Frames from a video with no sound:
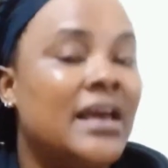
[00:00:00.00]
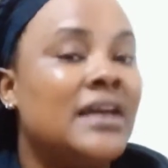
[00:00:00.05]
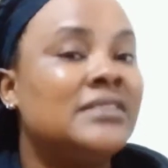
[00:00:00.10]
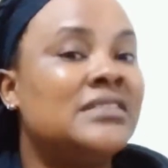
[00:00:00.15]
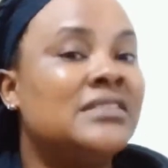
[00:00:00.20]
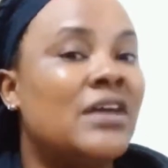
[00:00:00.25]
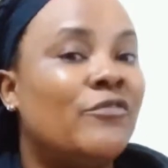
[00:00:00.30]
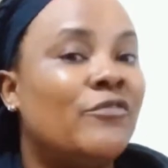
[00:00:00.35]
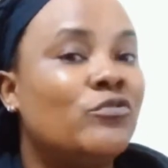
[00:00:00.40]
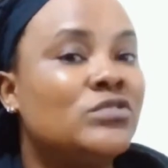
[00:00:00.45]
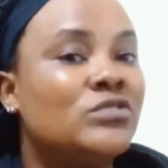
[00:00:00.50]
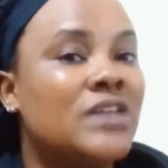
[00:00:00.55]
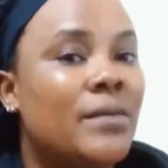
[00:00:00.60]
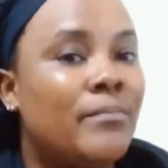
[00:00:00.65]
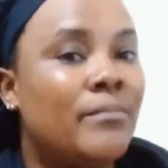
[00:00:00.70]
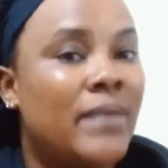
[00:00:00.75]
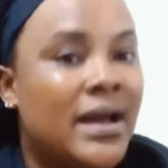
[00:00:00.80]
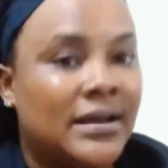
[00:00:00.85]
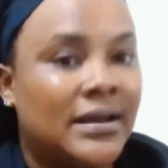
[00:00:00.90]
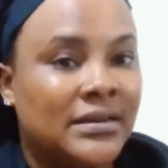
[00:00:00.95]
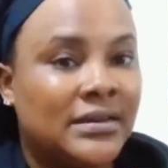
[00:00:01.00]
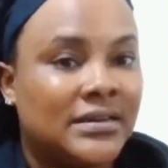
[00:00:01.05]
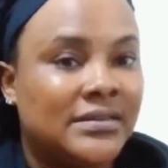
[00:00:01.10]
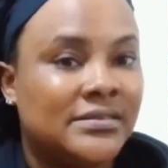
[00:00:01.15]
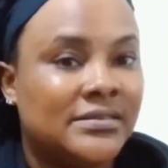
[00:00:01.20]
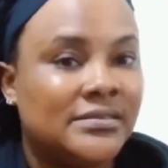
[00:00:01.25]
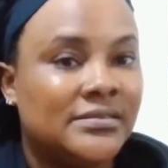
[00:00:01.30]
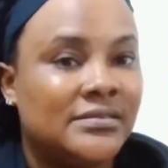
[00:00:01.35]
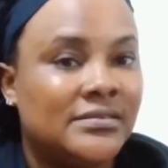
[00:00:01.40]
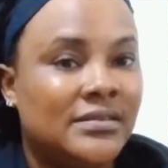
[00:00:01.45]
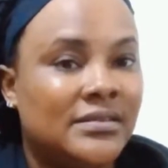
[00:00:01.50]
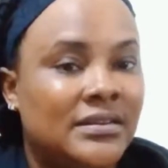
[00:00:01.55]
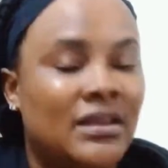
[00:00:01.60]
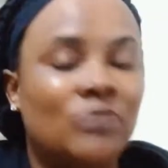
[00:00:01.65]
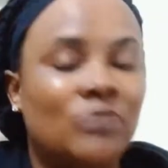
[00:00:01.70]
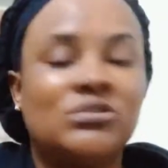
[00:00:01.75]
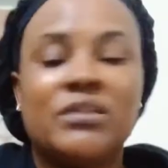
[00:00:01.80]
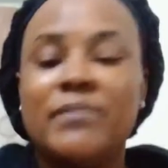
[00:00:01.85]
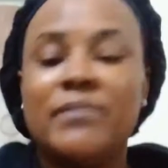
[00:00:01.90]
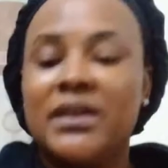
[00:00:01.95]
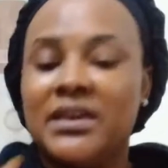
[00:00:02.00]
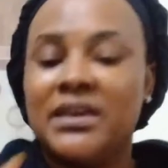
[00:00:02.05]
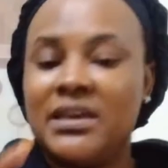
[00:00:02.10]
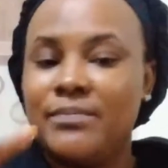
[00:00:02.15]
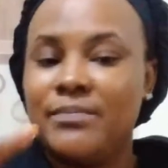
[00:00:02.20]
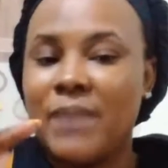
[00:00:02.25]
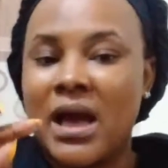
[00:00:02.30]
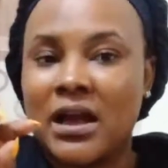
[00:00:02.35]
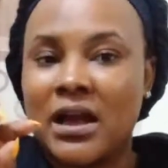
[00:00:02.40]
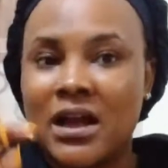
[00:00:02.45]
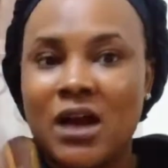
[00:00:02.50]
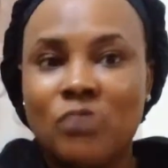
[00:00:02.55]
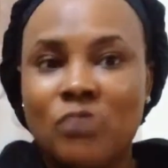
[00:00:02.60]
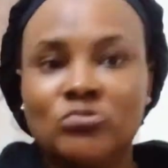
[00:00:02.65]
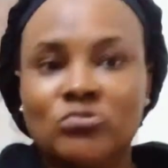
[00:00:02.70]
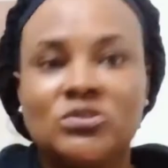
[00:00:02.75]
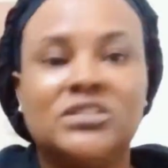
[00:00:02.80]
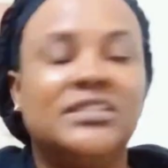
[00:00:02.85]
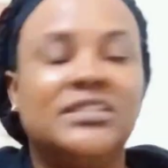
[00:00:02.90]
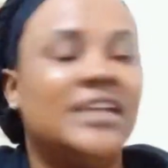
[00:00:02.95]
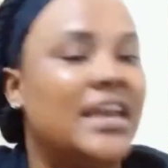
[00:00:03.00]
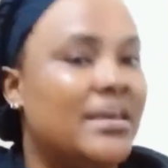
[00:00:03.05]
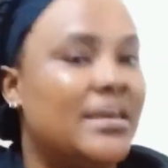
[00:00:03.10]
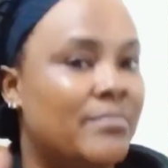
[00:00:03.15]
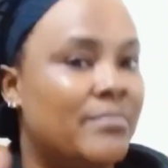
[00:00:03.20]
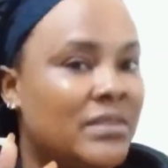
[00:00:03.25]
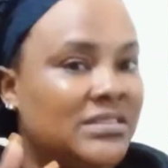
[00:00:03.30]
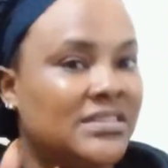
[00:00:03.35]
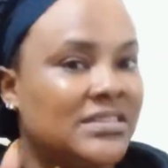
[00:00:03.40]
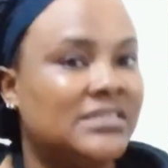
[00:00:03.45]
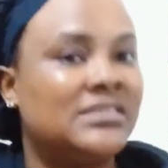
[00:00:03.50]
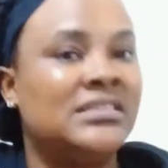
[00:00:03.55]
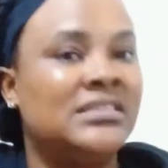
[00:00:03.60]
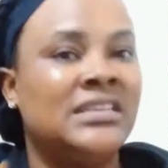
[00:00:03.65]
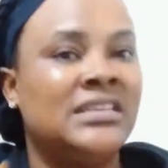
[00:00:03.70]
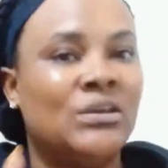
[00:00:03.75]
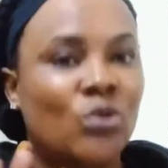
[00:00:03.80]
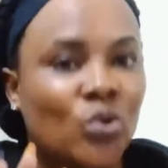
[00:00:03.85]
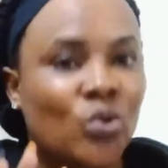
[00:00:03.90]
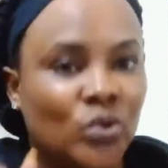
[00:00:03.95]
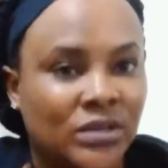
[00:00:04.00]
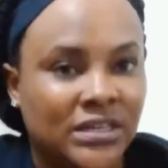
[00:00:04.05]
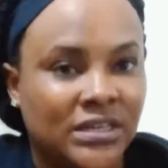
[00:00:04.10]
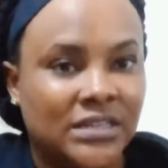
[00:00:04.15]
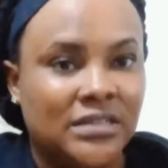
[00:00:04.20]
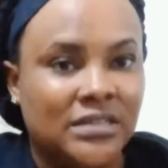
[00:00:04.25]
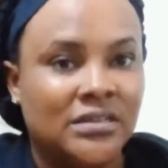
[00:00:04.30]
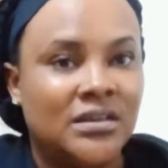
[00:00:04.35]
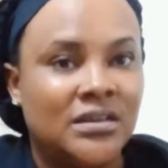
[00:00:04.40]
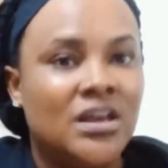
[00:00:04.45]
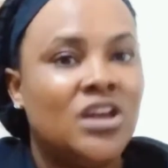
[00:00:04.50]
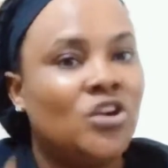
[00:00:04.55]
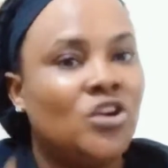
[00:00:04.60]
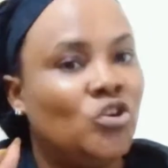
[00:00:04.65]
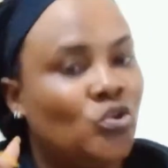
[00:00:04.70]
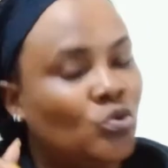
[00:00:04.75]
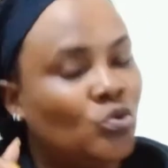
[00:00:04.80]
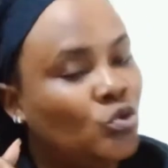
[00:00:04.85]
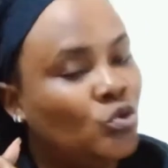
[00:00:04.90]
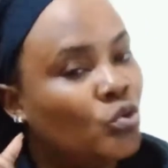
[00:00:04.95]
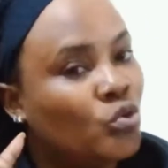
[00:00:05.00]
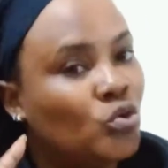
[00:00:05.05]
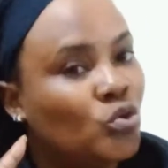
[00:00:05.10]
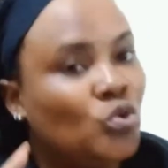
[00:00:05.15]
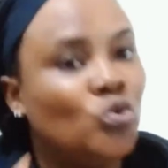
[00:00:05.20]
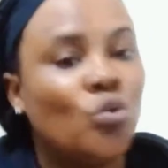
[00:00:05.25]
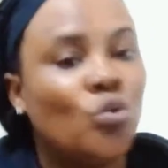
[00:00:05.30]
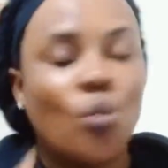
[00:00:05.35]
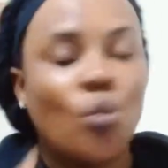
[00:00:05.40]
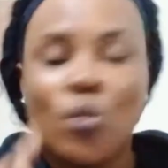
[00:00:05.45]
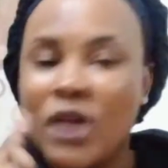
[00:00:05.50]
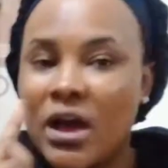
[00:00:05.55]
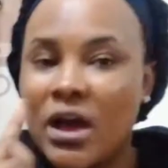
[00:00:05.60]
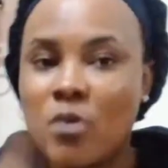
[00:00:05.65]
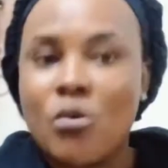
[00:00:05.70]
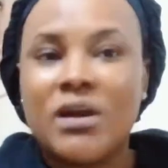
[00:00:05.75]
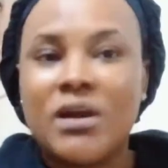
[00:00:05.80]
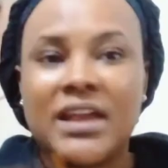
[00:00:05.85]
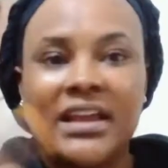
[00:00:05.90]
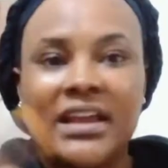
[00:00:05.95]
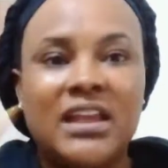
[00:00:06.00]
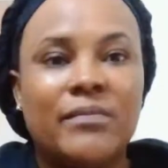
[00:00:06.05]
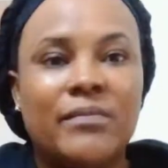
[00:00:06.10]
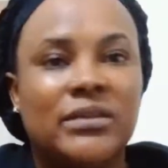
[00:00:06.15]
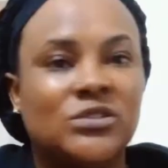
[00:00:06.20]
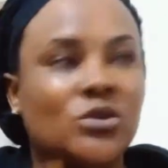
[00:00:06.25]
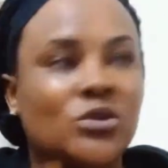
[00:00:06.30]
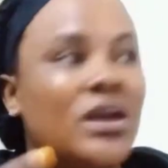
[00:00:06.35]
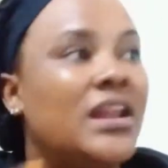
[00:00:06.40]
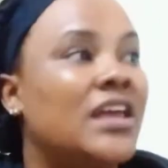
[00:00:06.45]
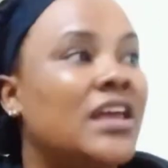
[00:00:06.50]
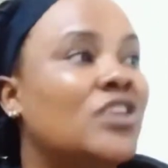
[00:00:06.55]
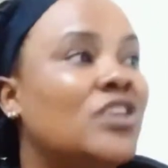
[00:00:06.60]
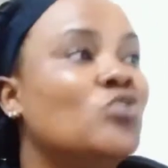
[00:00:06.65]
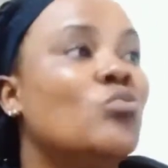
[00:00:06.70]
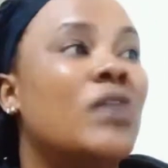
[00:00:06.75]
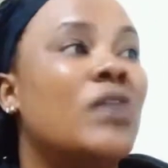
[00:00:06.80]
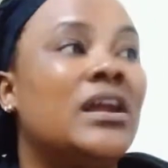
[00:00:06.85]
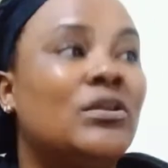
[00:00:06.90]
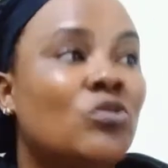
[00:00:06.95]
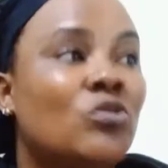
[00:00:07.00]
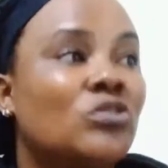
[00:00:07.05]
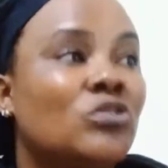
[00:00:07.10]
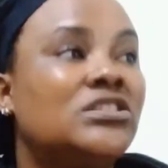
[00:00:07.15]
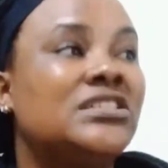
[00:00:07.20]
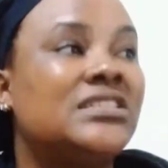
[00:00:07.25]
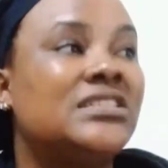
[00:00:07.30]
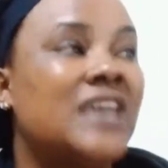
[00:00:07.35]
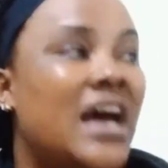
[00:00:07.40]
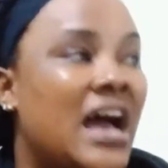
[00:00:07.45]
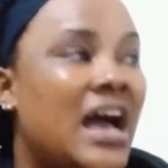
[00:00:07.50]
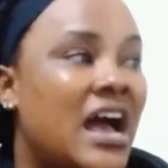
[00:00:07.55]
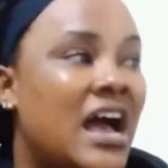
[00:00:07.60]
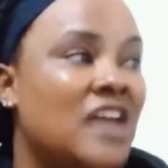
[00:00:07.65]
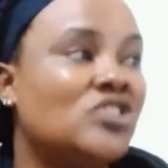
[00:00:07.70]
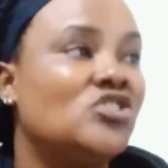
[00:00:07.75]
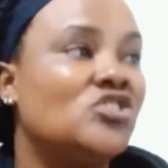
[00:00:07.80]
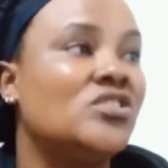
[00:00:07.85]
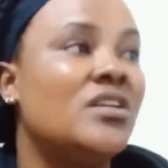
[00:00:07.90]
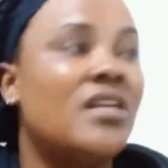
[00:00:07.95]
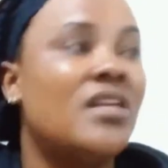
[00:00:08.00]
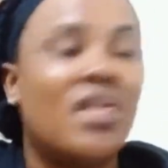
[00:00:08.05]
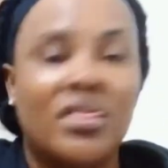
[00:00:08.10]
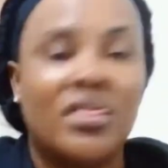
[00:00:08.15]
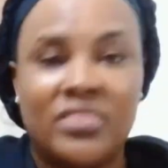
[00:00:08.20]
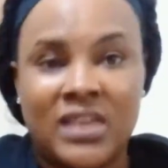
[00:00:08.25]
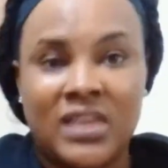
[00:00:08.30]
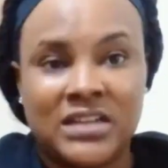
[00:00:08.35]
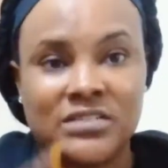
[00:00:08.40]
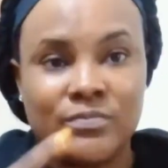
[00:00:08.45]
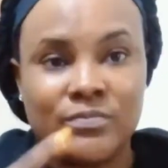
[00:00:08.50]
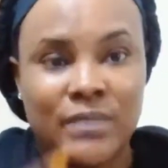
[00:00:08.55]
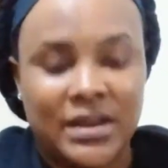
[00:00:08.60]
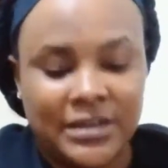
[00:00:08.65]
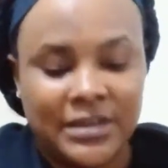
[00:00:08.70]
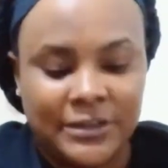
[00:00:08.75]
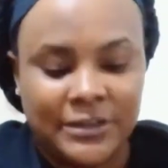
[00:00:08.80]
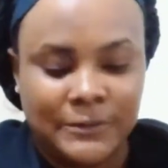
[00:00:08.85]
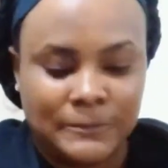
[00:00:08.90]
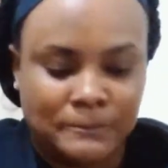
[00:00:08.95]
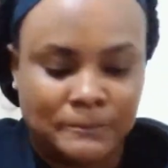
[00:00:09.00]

Tafuta bank. Na useme hii account ni ya emergency only. You unakuwa na ile mazoea like you cannot touch that money.